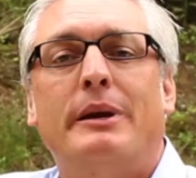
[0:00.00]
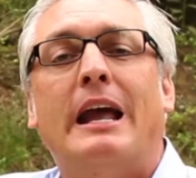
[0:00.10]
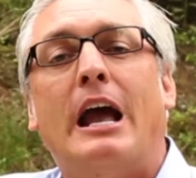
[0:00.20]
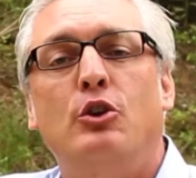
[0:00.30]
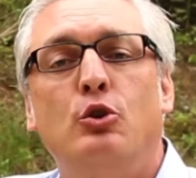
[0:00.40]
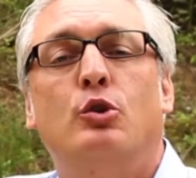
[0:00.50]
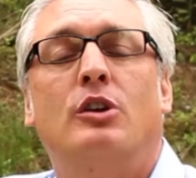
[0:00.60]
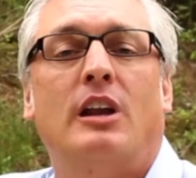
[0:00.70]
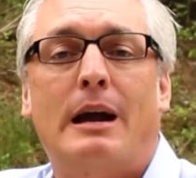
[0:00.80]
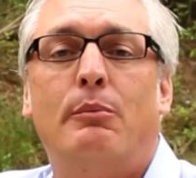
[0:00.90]
me how you
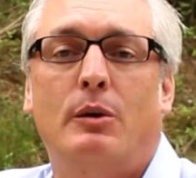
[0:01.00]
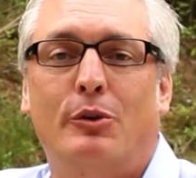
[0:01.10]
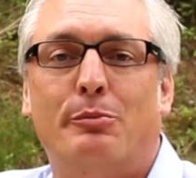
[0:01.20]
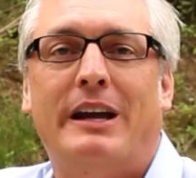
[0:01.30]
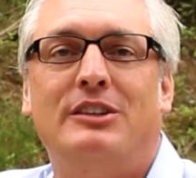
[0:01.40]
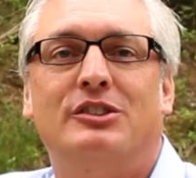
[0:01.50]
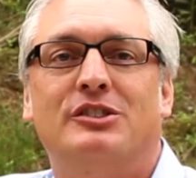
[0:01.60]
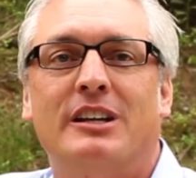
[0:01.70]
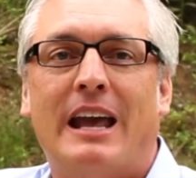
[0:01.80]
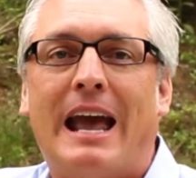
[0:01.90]
collaborate with patients
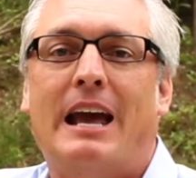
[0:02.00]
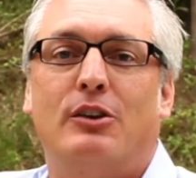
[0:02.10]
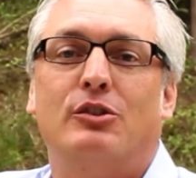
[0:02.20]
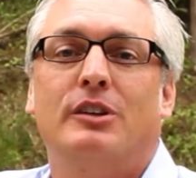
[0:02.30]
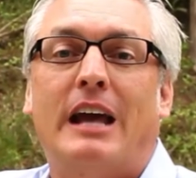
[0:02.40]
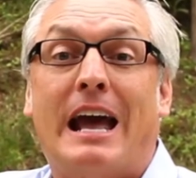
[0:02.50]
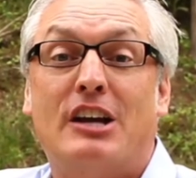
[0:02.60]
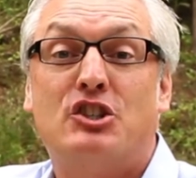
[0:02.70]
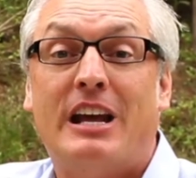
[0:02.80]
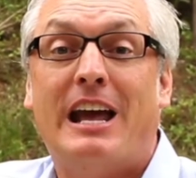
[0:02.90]
at
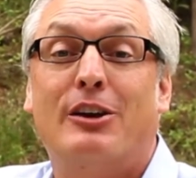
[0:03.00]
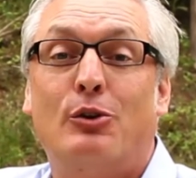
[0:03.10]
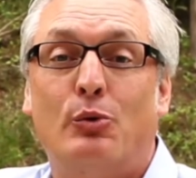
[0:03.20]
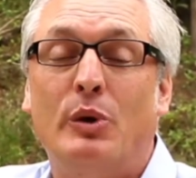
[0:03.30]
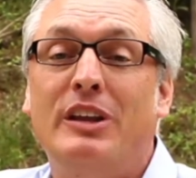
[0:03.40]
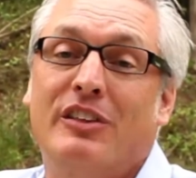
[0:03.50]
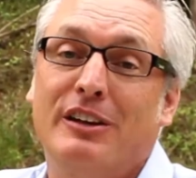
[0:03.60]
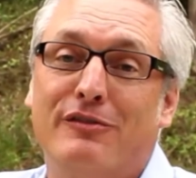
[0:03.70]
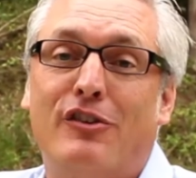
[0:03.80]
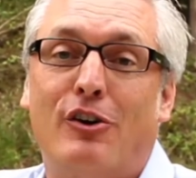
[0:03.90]
hashtag
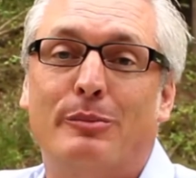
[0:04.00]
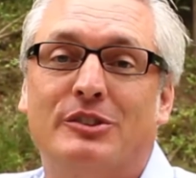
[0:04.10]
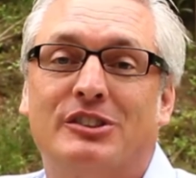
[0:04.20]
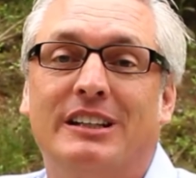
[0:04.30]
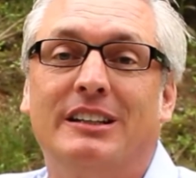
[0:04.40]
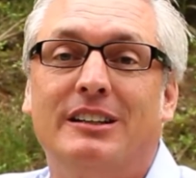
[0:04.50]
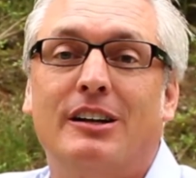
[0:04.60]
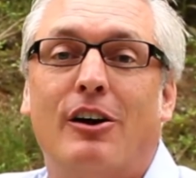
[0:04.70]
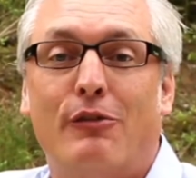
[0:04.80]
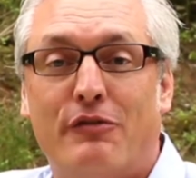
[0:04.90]
Rethink Pharmacy
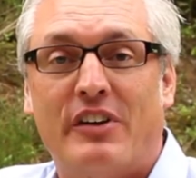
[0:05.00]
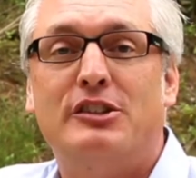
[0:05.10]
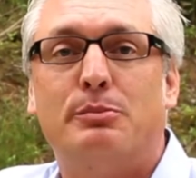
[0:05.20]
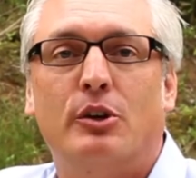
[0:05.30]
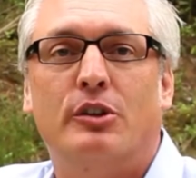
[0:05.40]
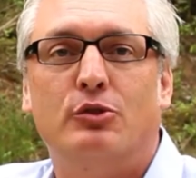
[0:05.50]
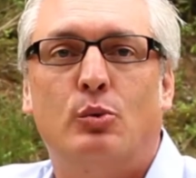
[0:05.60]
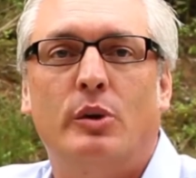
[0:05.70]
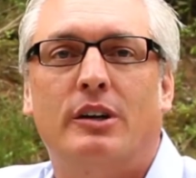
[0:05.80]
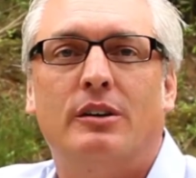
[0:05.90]
on Facebook and
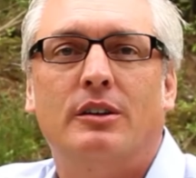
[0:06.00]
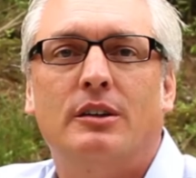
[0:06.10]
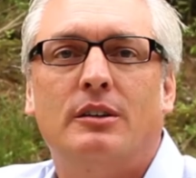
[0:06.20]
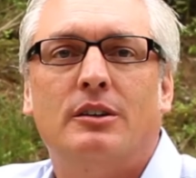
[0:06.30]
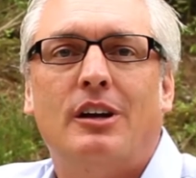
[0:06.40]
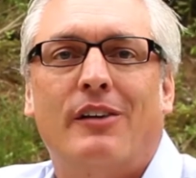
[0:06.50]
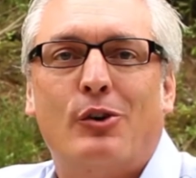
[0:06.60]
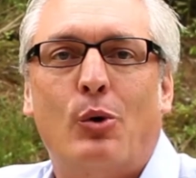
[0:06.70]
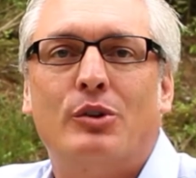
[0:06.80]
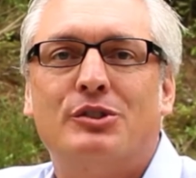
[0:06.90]
Twitter. Of
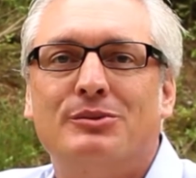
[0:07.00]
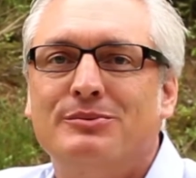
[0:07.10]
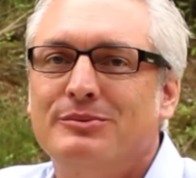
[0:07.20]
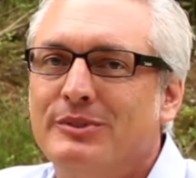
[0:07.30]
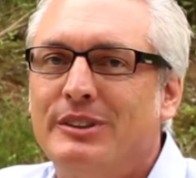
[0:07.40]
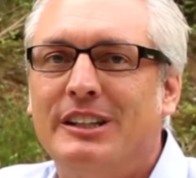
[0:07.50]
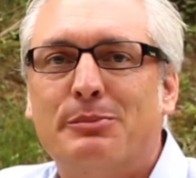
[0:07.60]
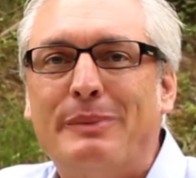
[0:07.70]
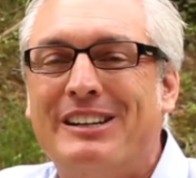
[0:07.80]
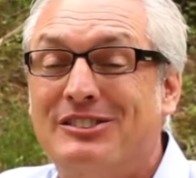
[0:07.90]
course, this
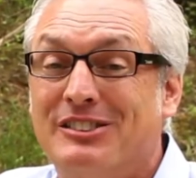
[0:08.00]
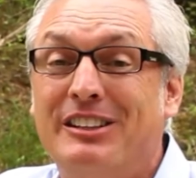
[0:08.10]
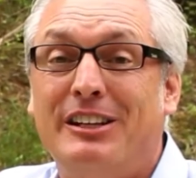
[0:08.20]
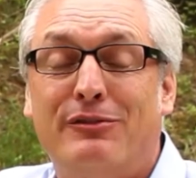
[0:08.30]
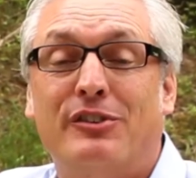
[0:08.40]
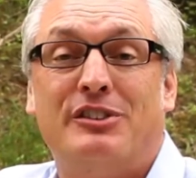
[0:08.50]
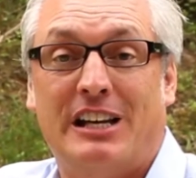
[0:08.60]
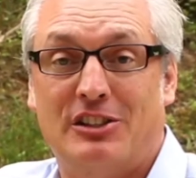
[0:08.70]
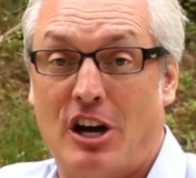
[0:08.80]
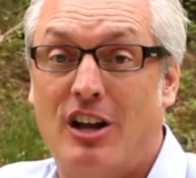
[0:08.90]
begs the need for
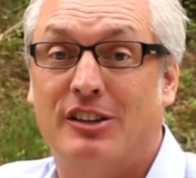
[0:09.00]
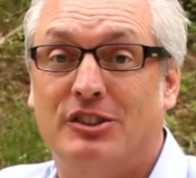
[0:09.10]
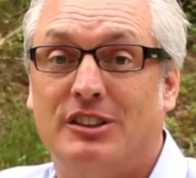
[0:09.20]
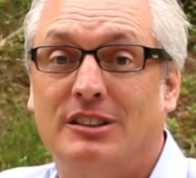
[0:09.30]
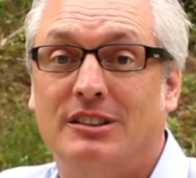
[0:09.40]
technology.